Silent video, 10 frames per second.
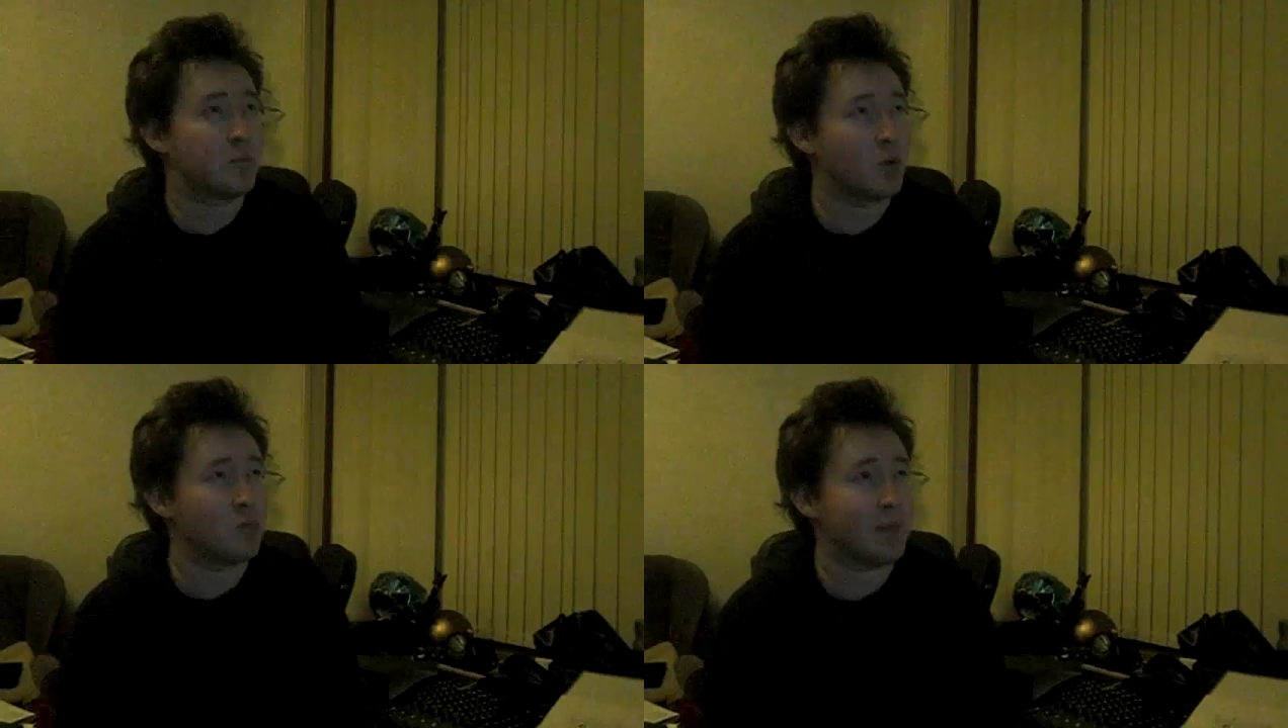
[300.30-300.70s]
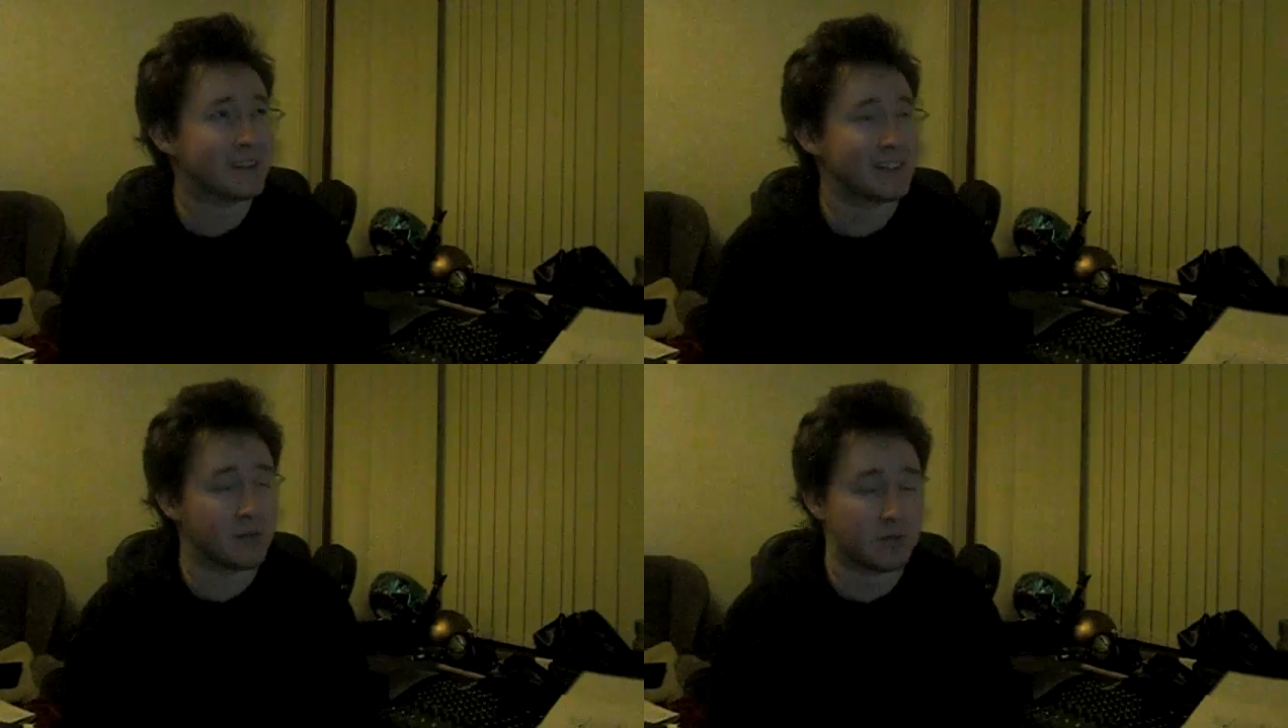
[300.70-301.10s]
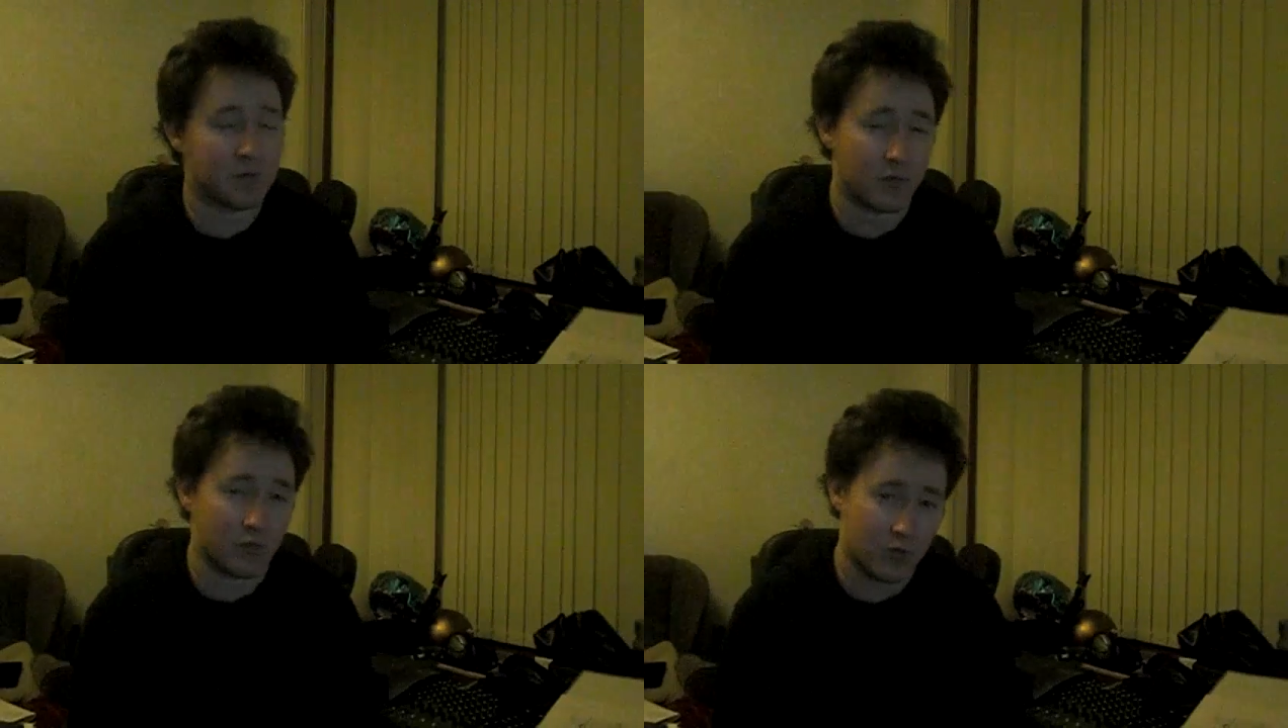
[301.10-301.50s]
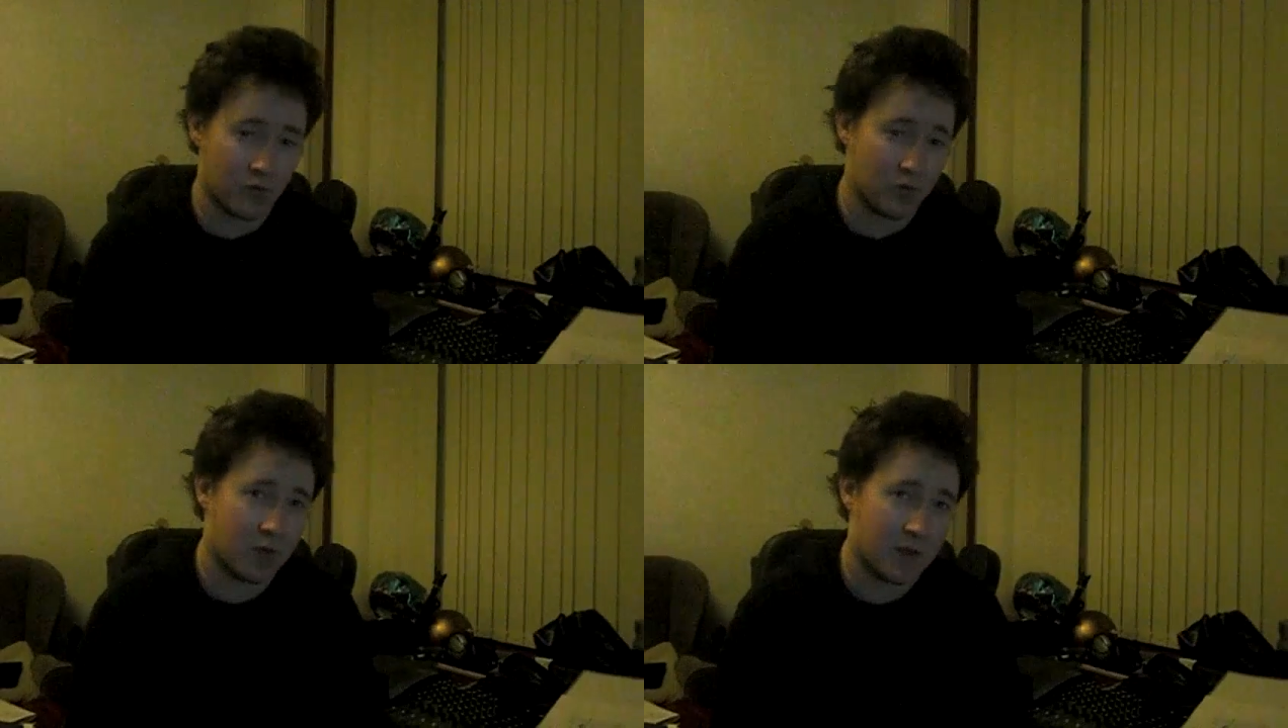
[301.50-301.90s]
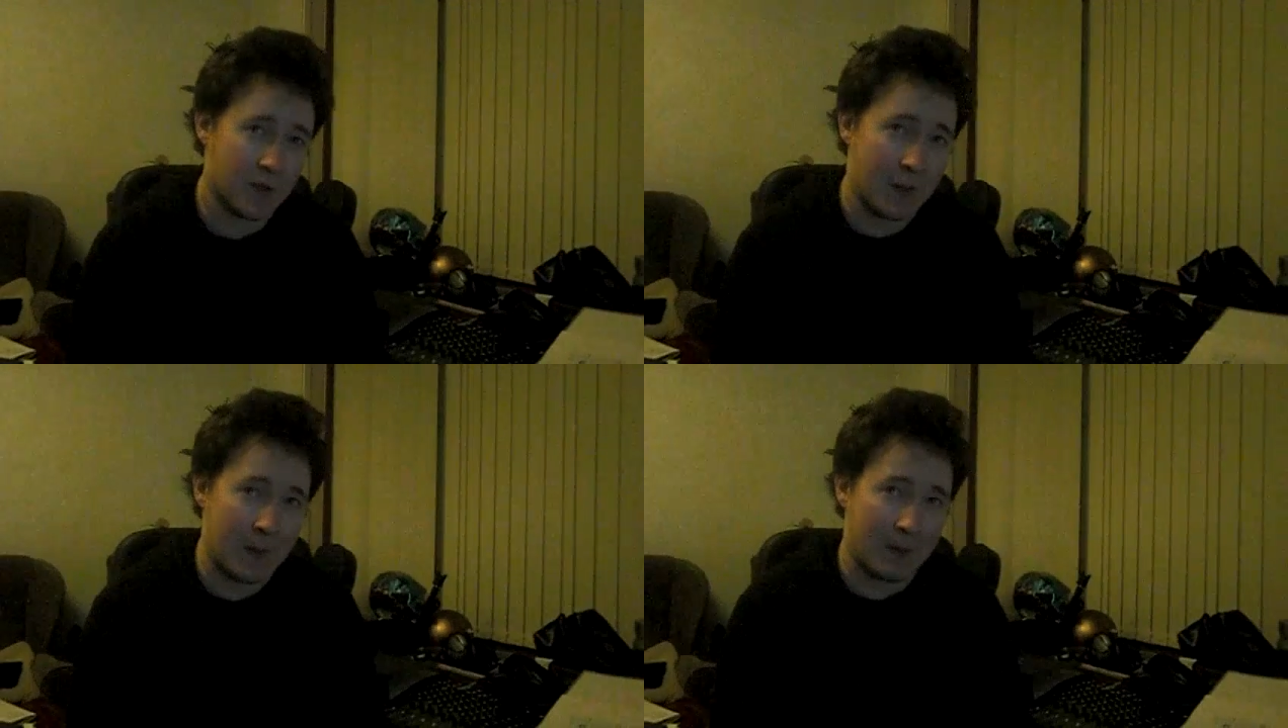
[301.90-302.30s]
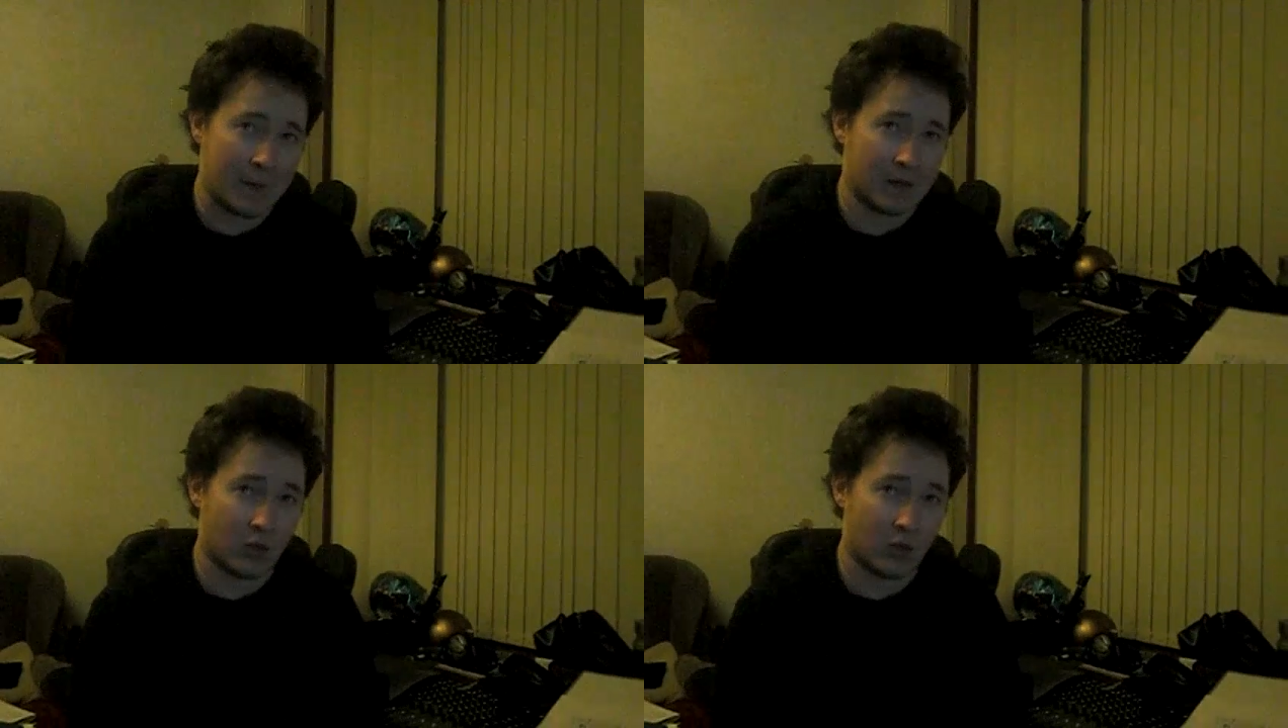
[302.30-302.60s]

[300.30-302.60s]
pulled myself through a